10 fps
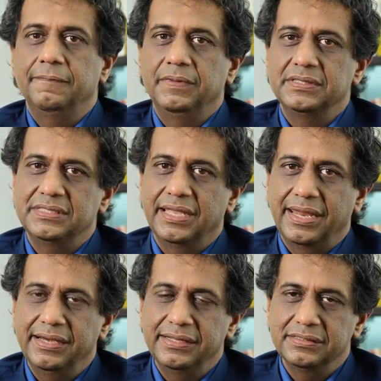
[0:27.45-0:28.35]
The
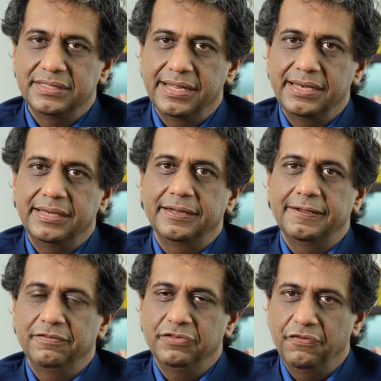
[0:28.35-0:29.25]
second is that
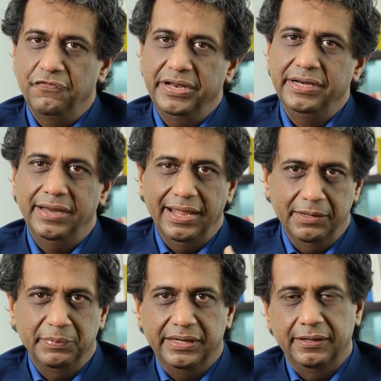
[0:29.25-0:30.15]
we are very
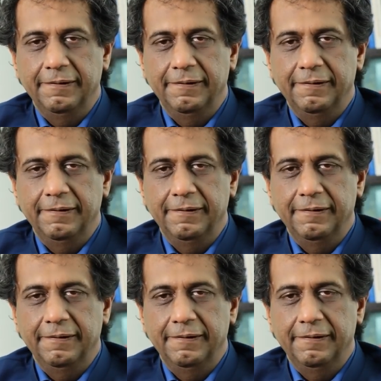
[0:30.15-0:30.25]
dynamic.